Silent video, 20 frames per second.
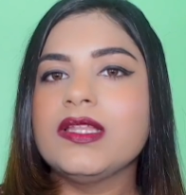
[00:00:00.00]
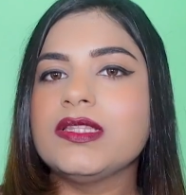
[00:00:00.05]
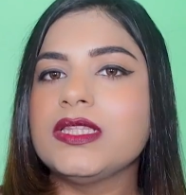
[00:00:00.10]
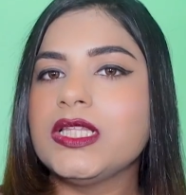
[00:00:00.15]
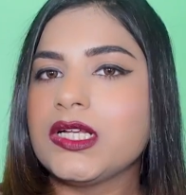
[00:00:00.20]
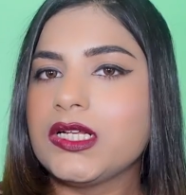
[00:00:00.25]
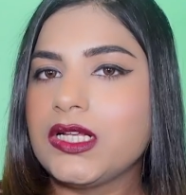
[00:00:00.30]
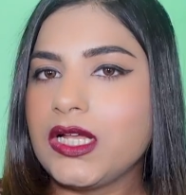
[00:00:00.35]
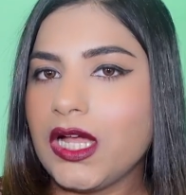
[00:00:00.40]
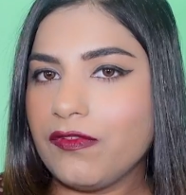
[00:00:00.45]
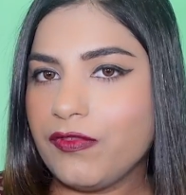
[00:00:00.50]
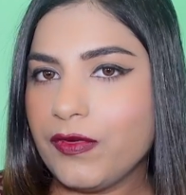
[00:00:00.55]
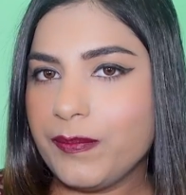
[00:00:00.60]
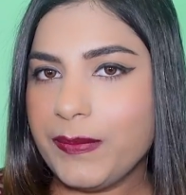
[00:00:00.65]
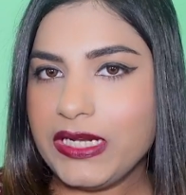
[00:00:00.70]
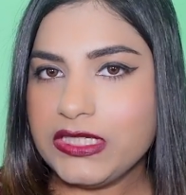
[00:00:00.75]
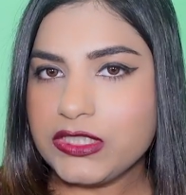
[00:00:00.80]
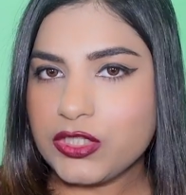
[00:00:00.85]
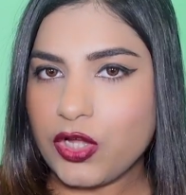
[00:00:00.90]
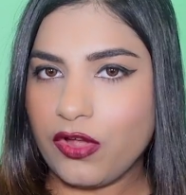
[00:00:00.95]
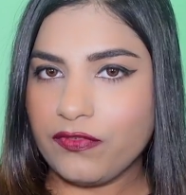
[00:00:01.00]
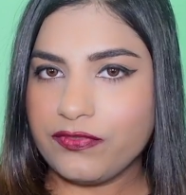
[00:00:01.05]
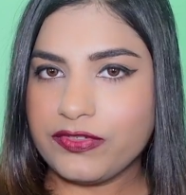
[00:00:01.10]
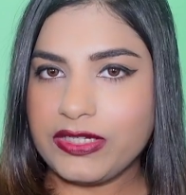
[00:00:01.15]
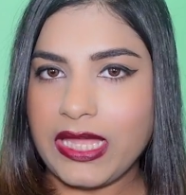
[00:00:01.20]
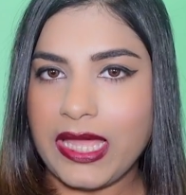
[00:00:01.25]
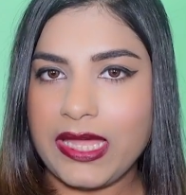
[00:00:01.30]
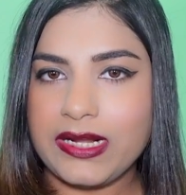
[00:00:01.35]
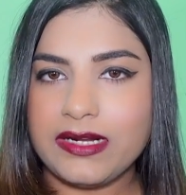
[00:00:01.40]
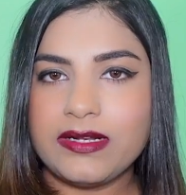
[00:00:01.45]
The Government of
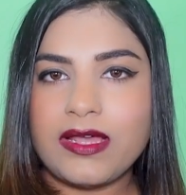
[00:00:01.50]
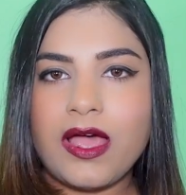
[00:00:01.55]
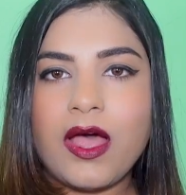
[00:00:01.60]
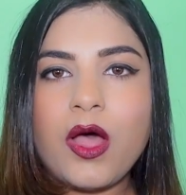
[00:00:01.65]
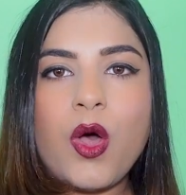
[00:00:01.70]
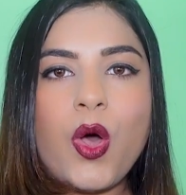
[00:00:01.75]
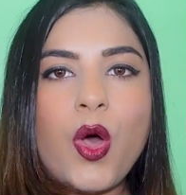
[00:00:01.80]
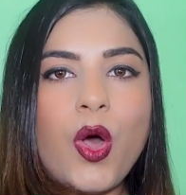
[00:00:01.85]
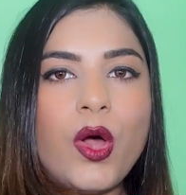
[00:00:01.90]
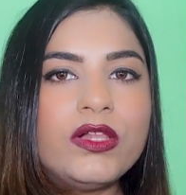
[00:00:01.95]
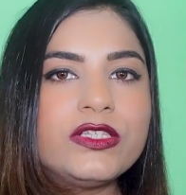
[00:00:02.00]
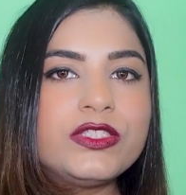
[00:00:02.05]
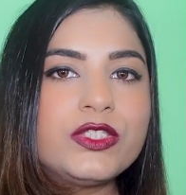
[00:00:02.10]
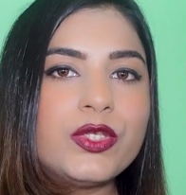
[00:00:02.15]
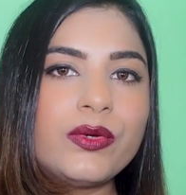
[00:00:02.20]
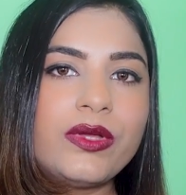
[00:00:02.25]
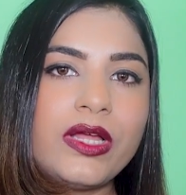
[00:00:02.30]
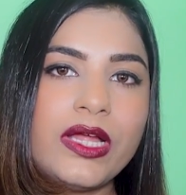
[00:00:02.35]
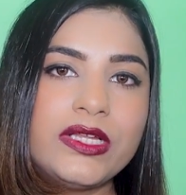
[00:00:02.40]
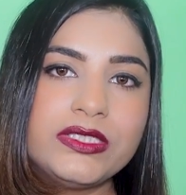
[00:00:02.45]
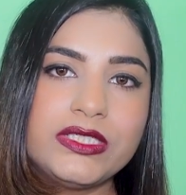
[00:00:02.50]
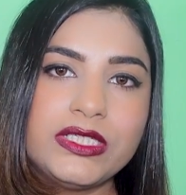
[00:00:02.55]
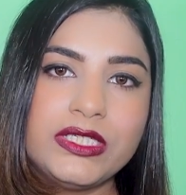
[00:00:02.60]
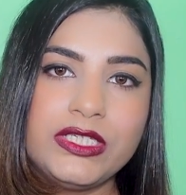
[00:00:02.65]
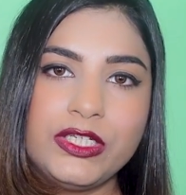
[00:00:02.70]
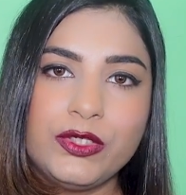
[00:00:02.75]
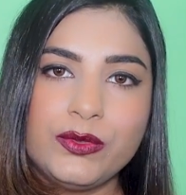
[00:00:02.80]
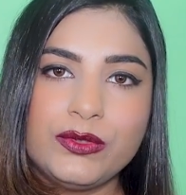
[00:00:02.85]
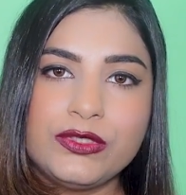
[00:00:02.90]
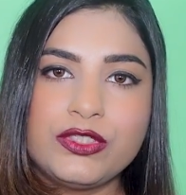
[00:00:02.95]
Canada also
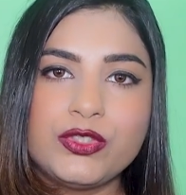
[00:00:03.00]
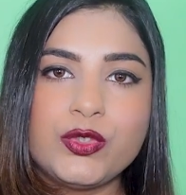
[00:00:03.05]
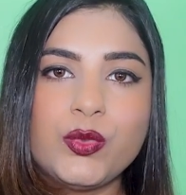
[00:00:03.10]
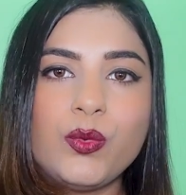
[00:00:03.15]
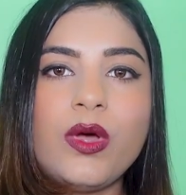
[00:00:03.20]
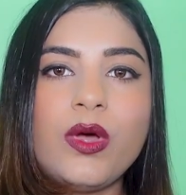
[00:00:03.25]
continues to